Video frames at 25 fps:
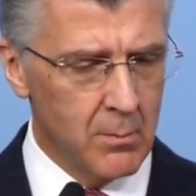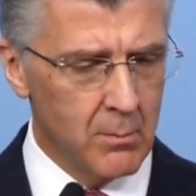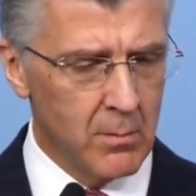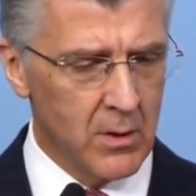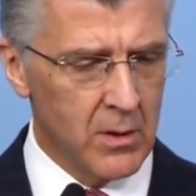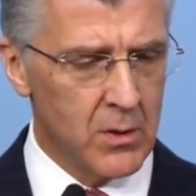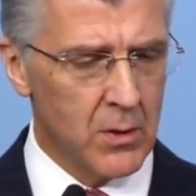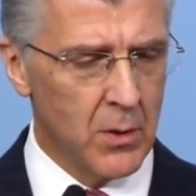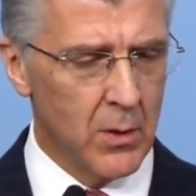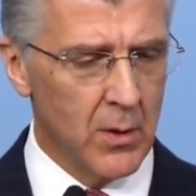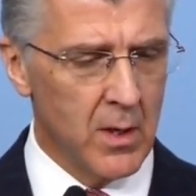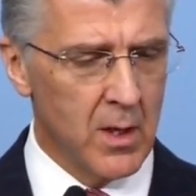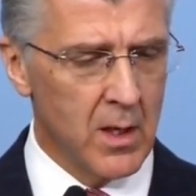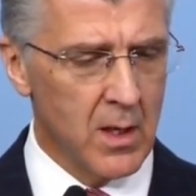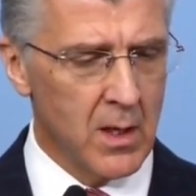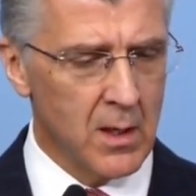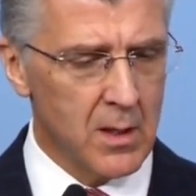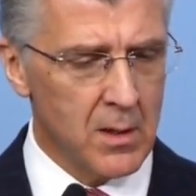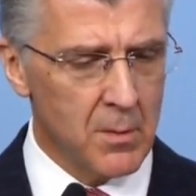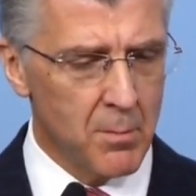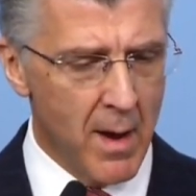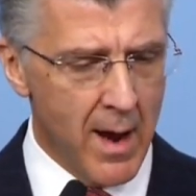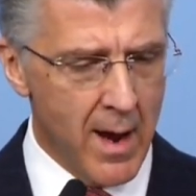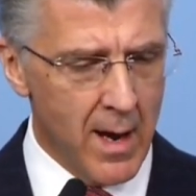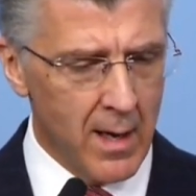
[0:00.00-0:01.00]
But turning
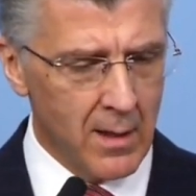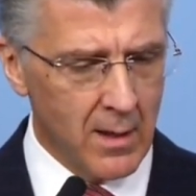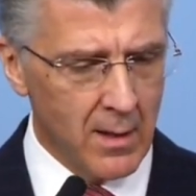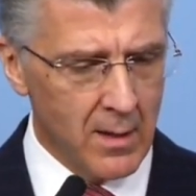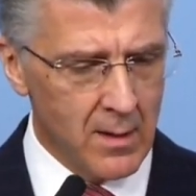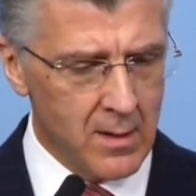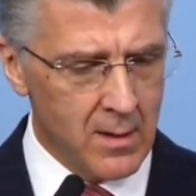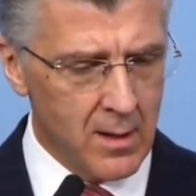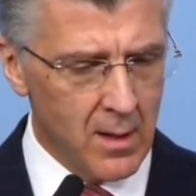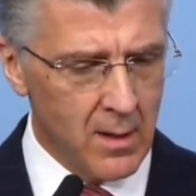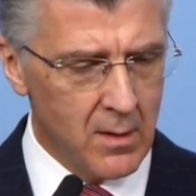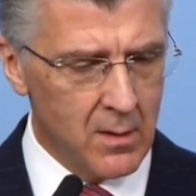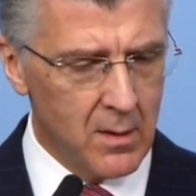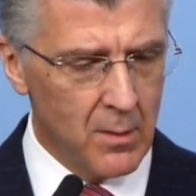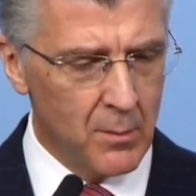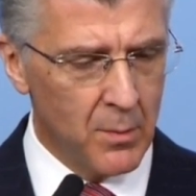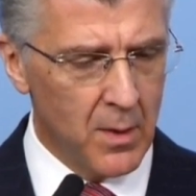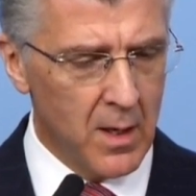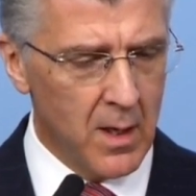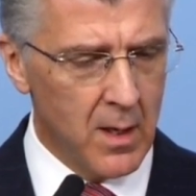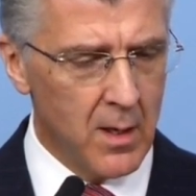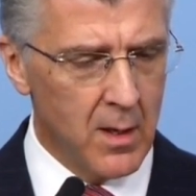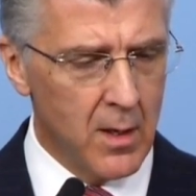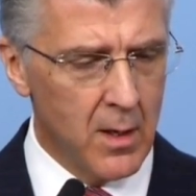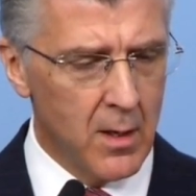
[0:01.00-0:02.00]
his back, he said to
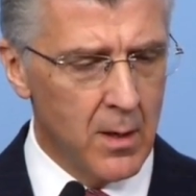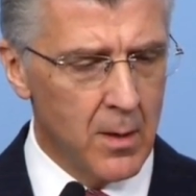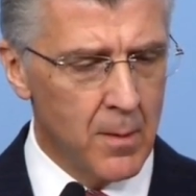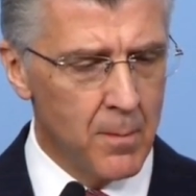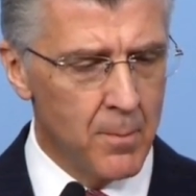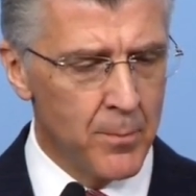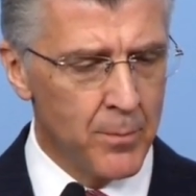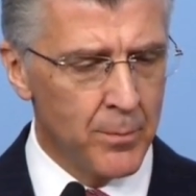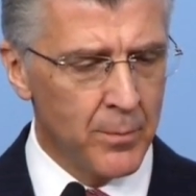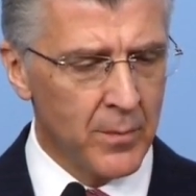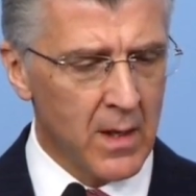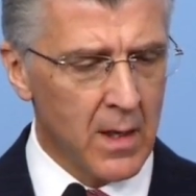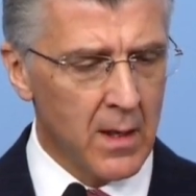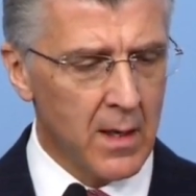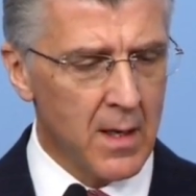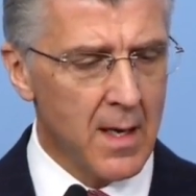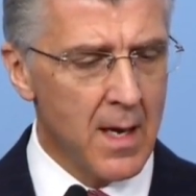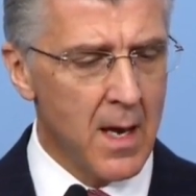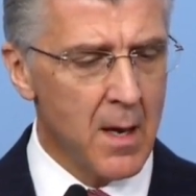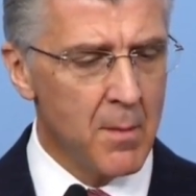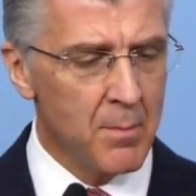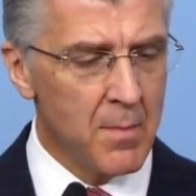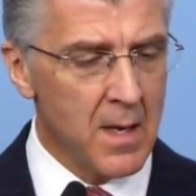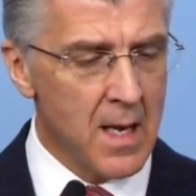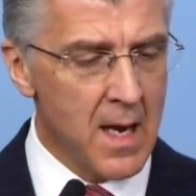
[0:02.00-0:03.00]
Peter,
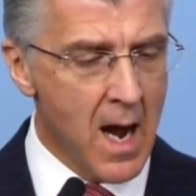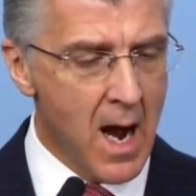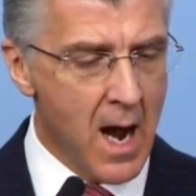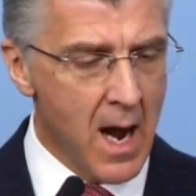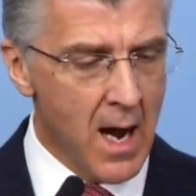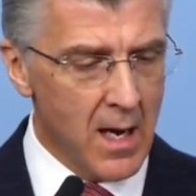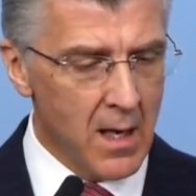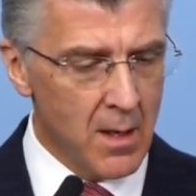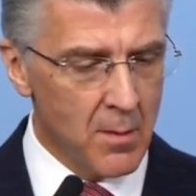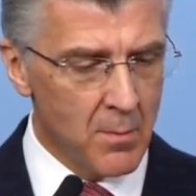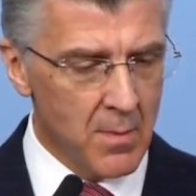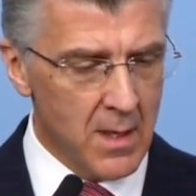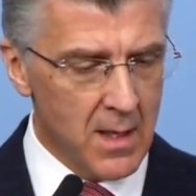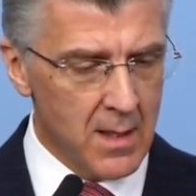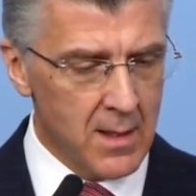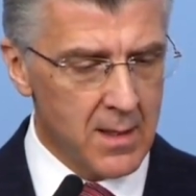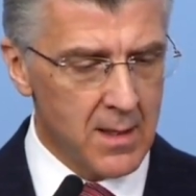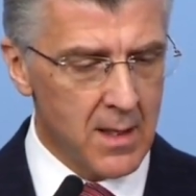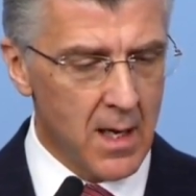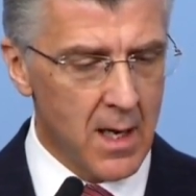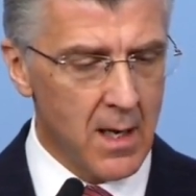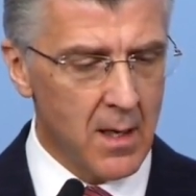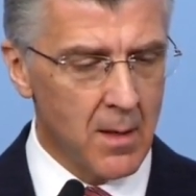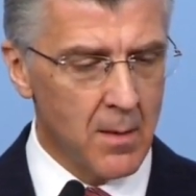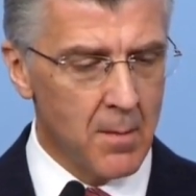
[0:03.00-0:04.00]
Get behind me,
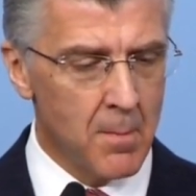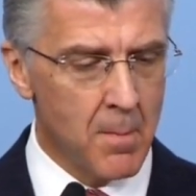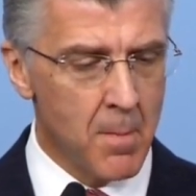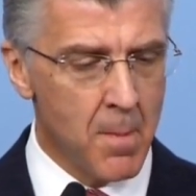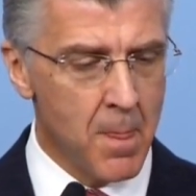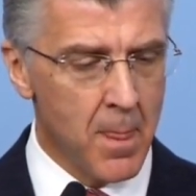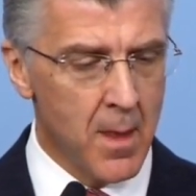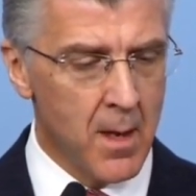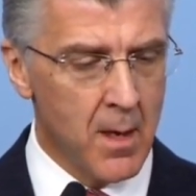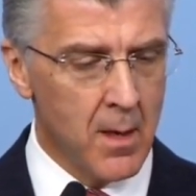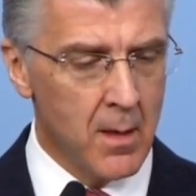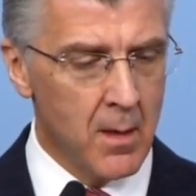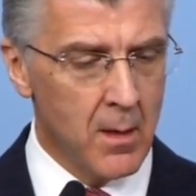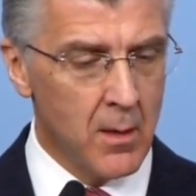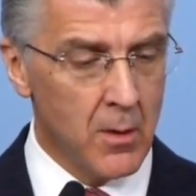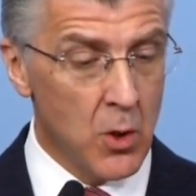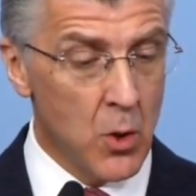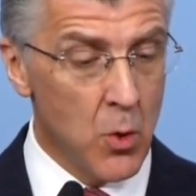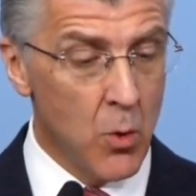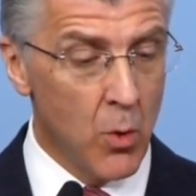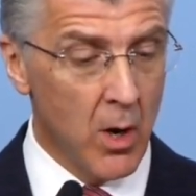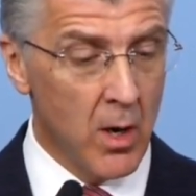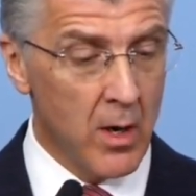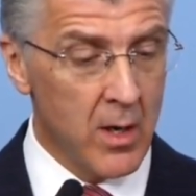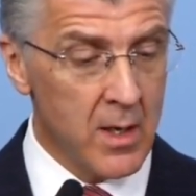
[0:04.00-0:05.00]
Satan.
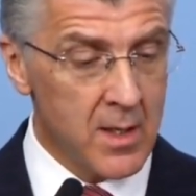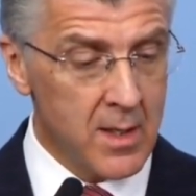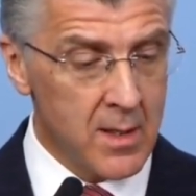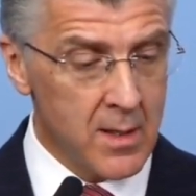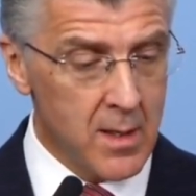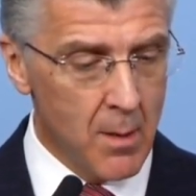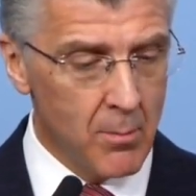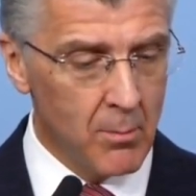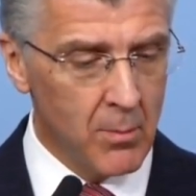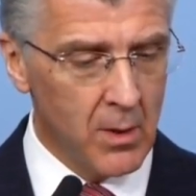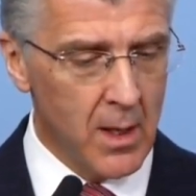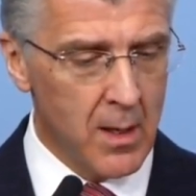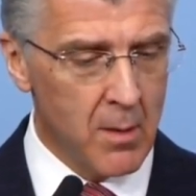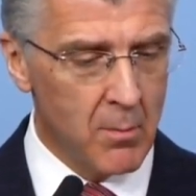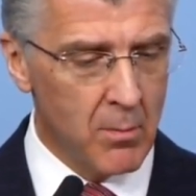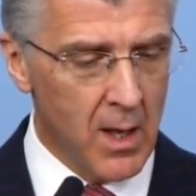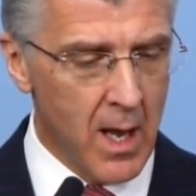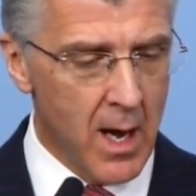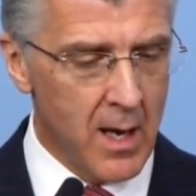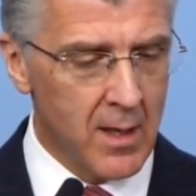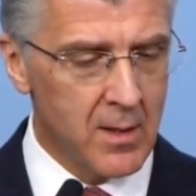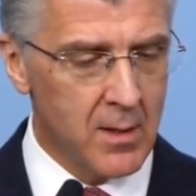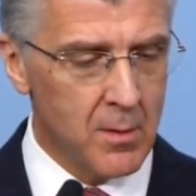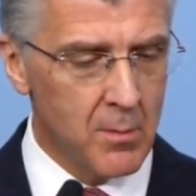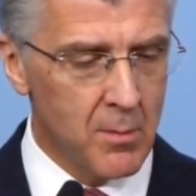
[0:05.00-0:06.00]
You are a stumbling
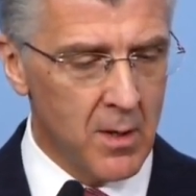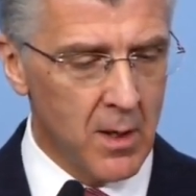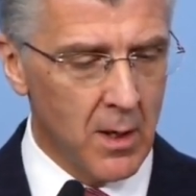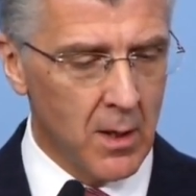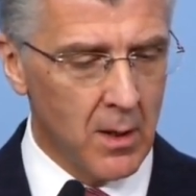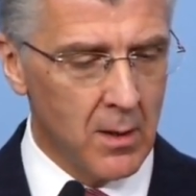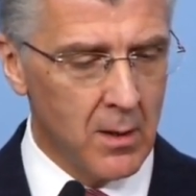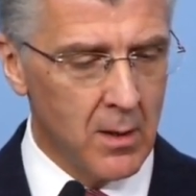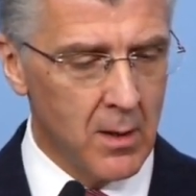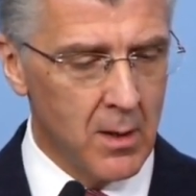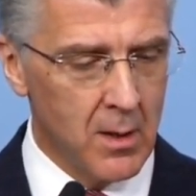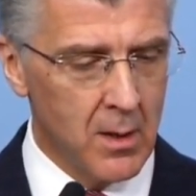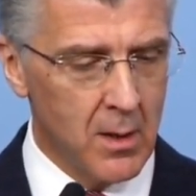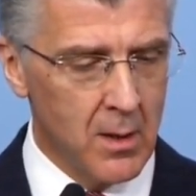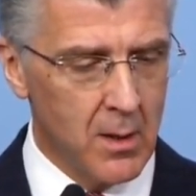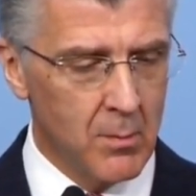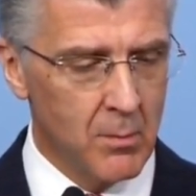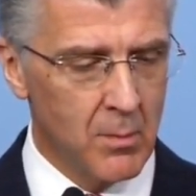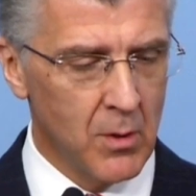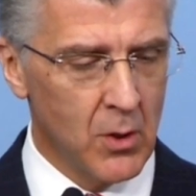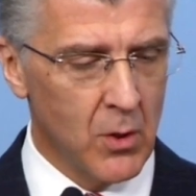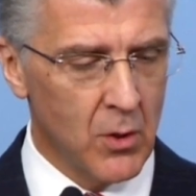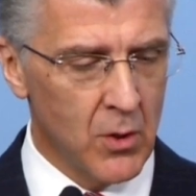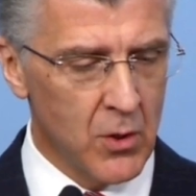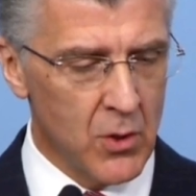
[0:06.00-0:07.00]
block to me,
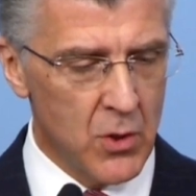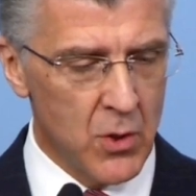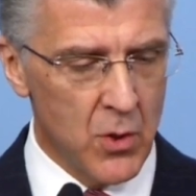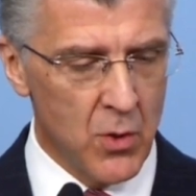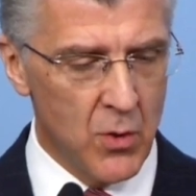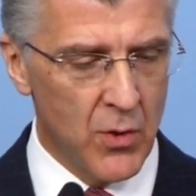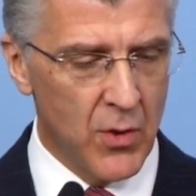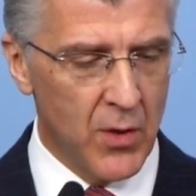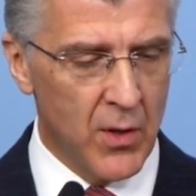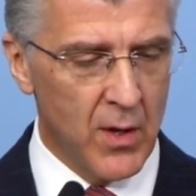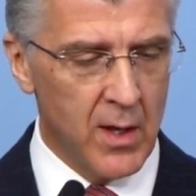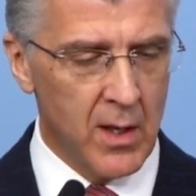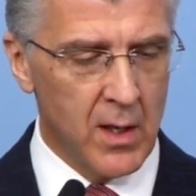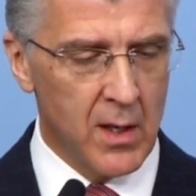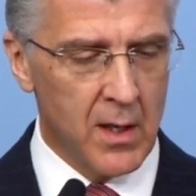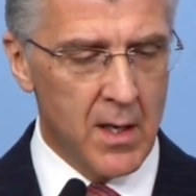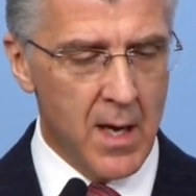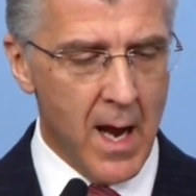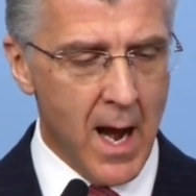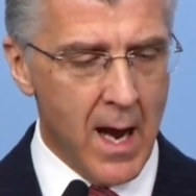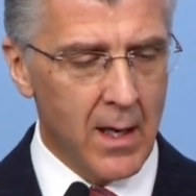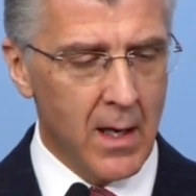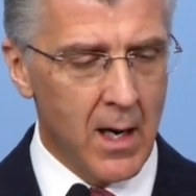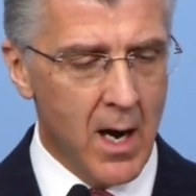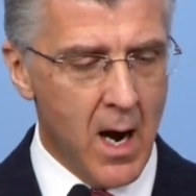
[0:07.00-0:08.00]
because you think
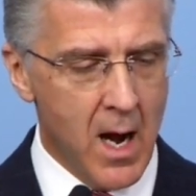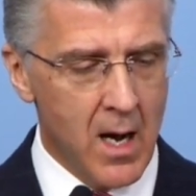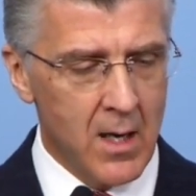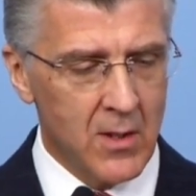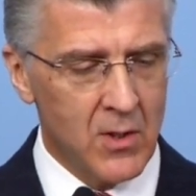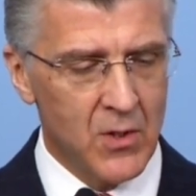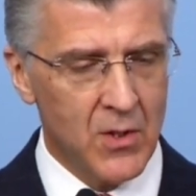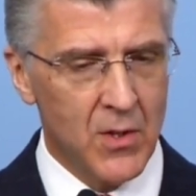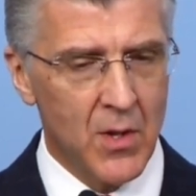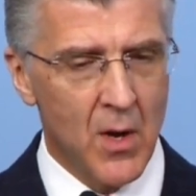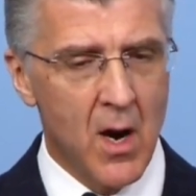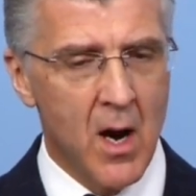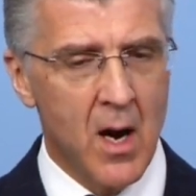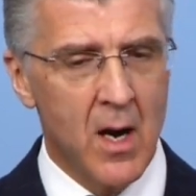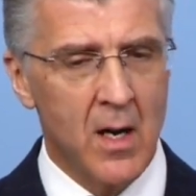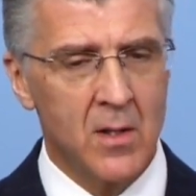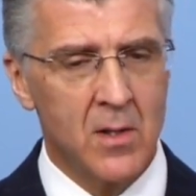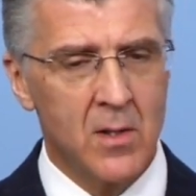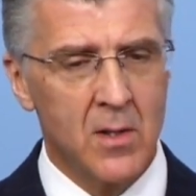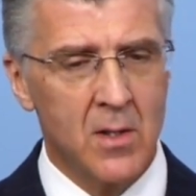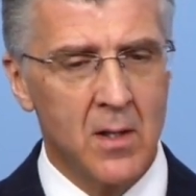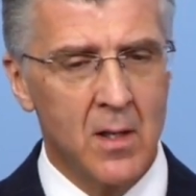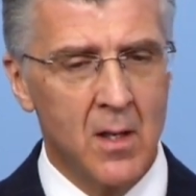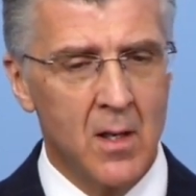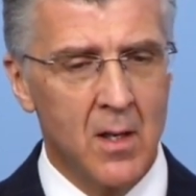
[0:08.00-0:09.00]
not God's
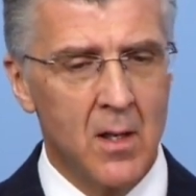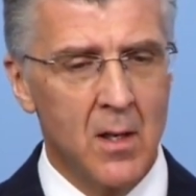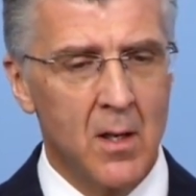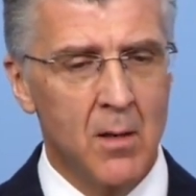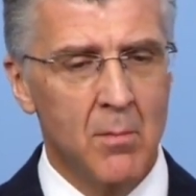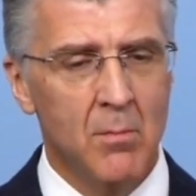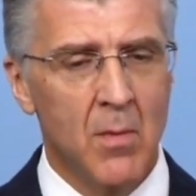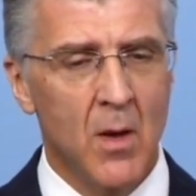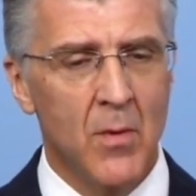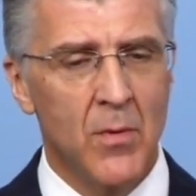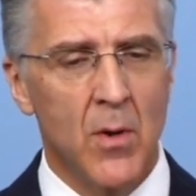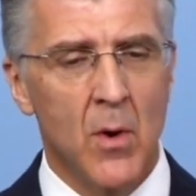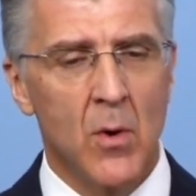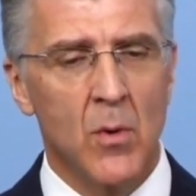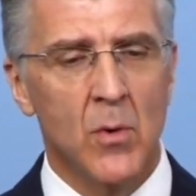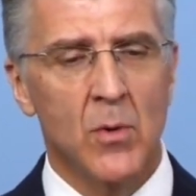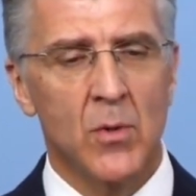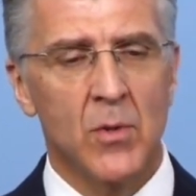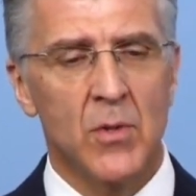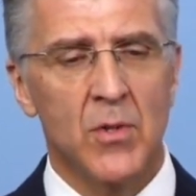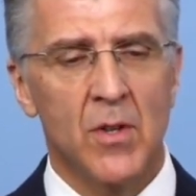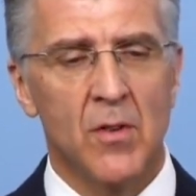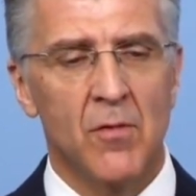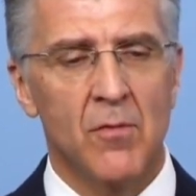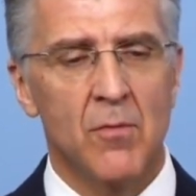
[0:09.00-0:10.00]
thoughts, but
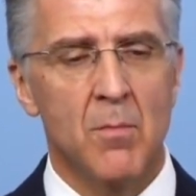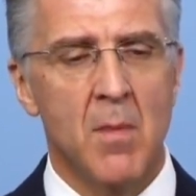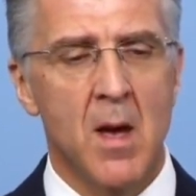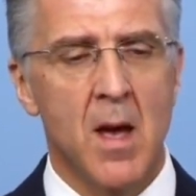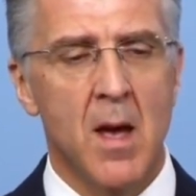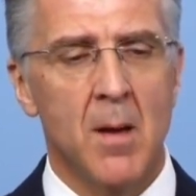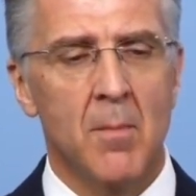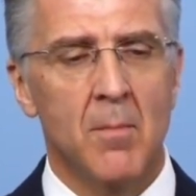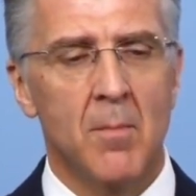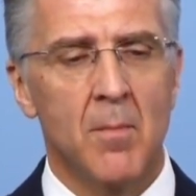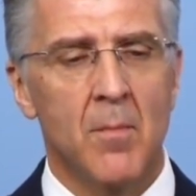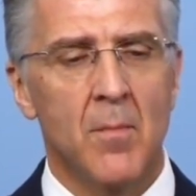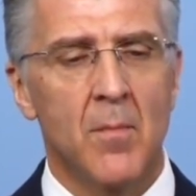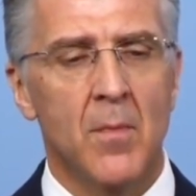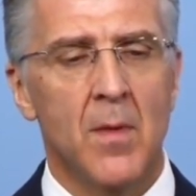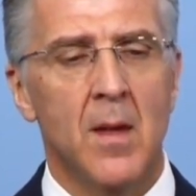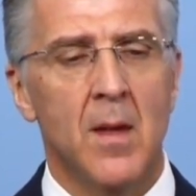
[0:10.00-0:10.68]
those of men.